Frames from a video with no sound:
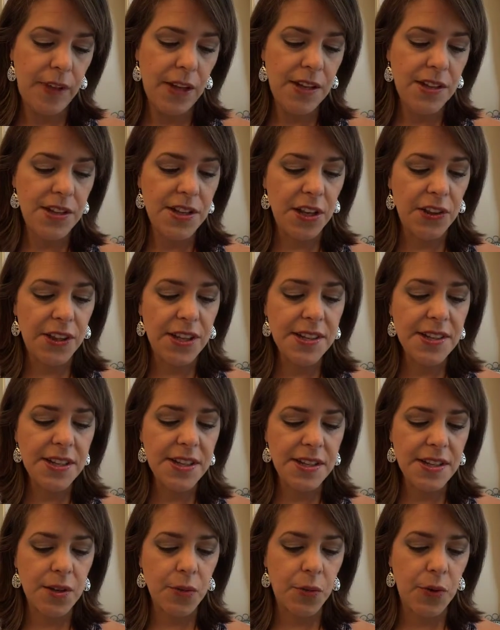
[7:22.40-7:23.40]
So this
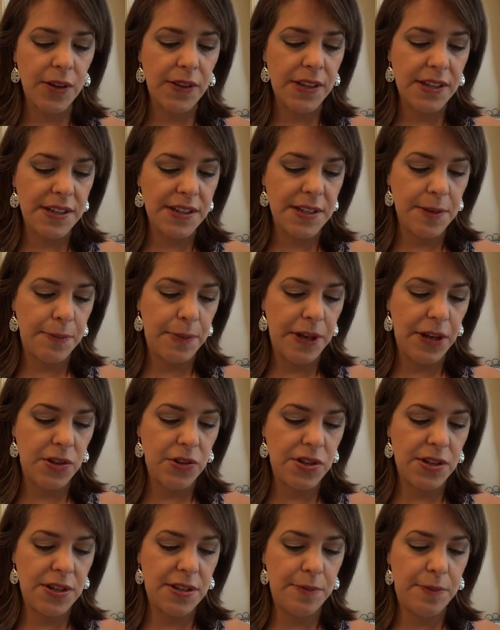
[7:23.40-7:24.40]
is the one that's
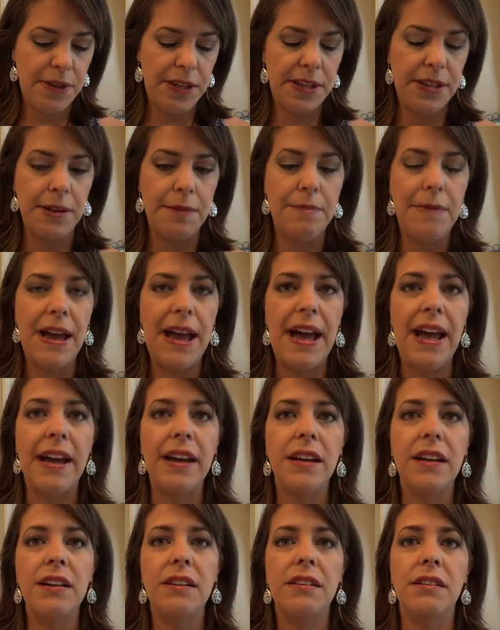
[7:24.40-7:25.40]
supposed to be the
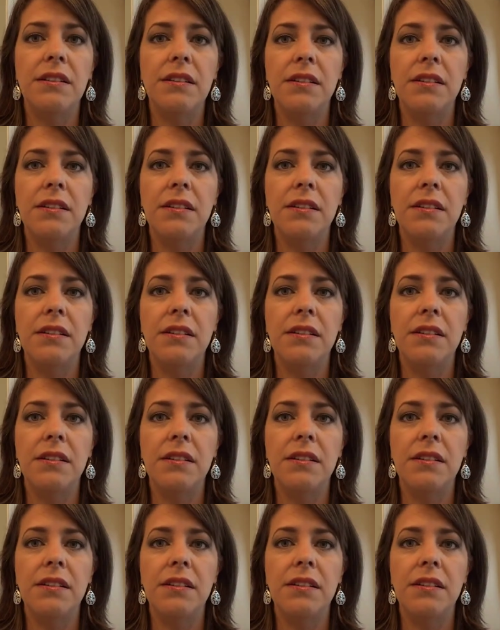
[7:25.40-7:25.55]
MAC,